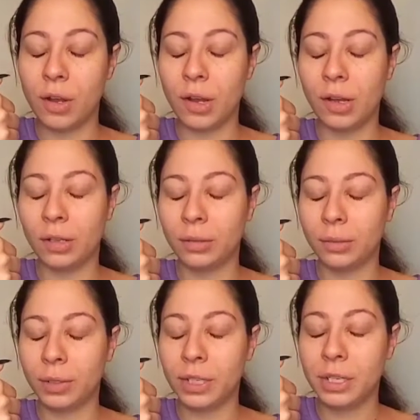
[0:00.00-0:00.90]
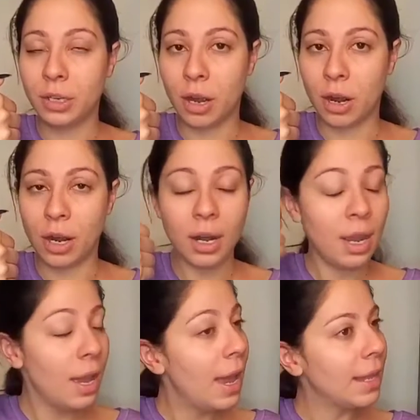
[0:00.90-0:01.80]
uh, police car
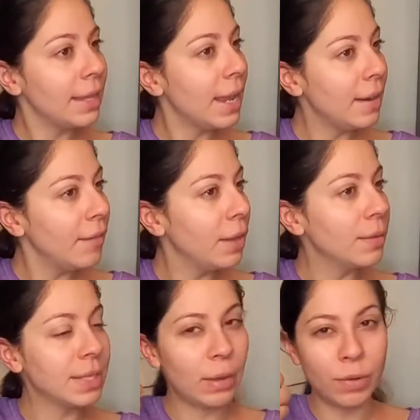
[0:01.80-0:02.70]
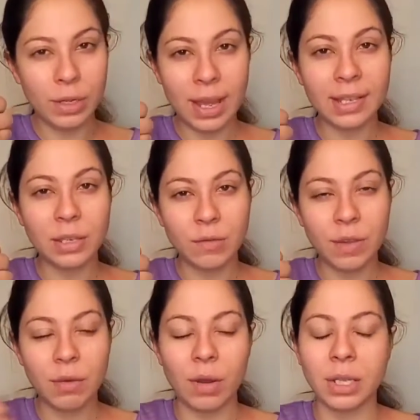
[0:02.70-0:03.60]
at the end of it. It was like one of the
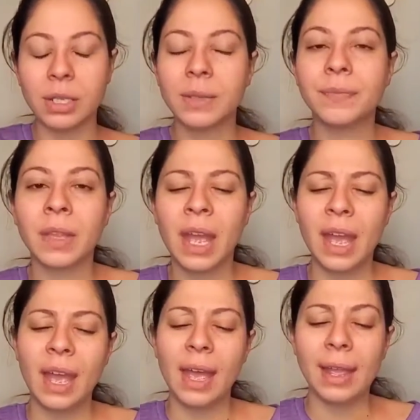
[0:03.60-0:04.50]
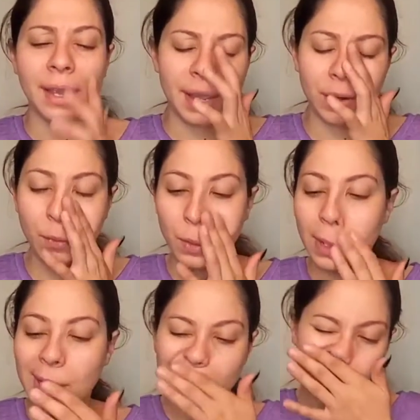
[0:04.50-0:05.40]
SUV ones. And
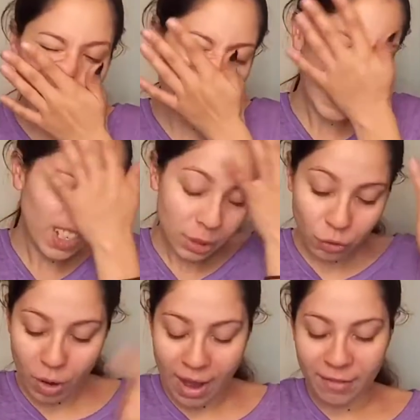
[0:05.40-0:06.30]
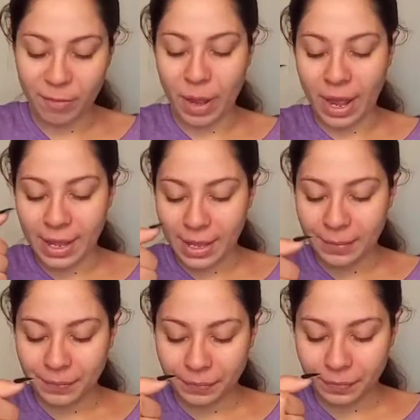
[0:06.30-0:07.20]
we're like starting to drive by
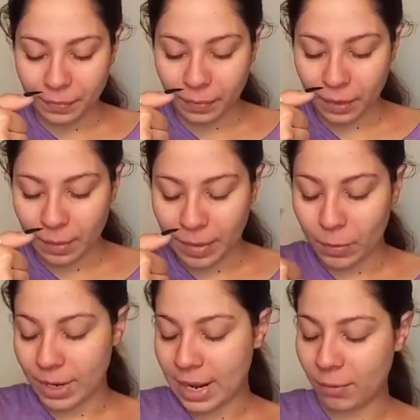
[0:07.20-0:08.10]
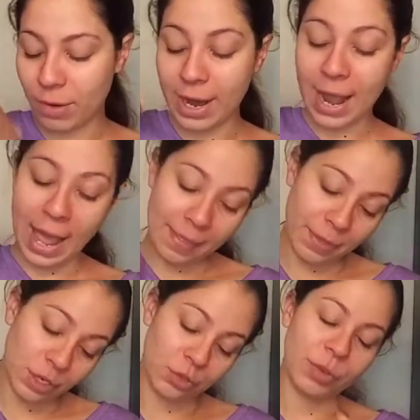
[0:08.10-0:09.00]
it, but we're not right
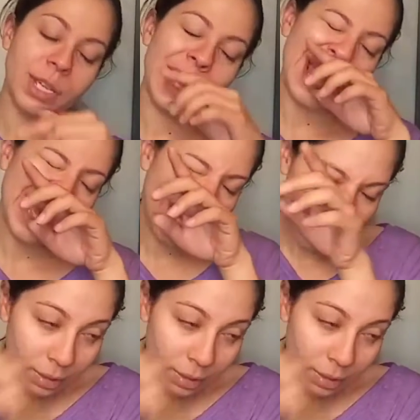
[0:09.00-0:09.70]
at the street yet.